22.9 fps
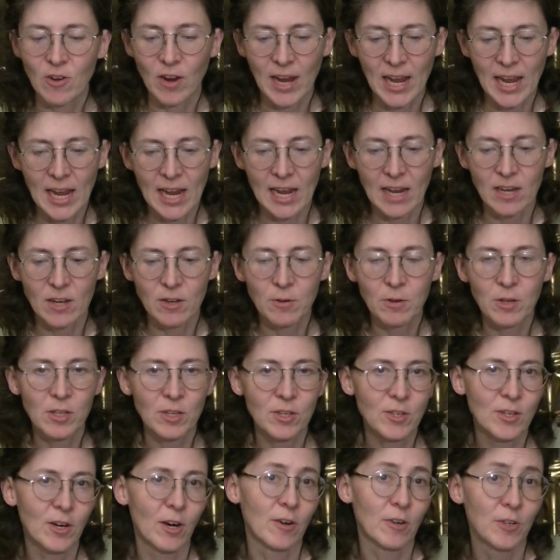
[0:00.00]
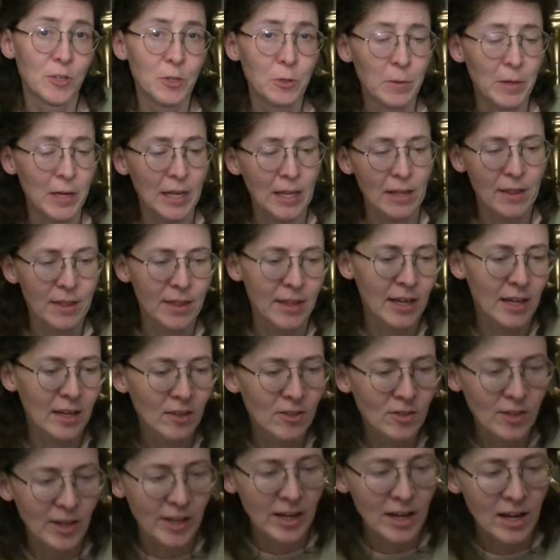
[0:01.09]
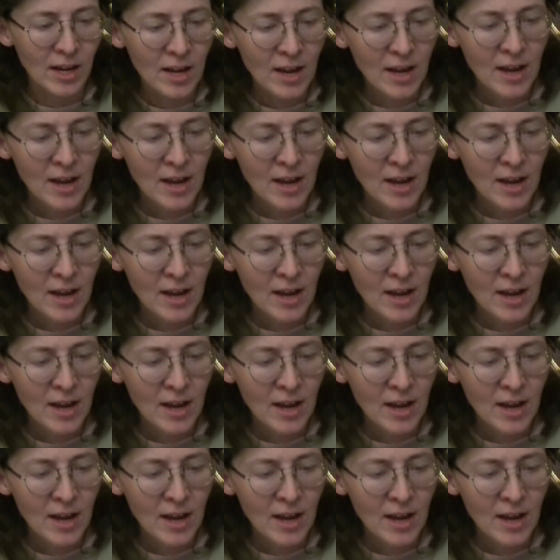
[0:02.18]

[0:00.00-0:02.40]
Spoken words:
hand, you can start doing things like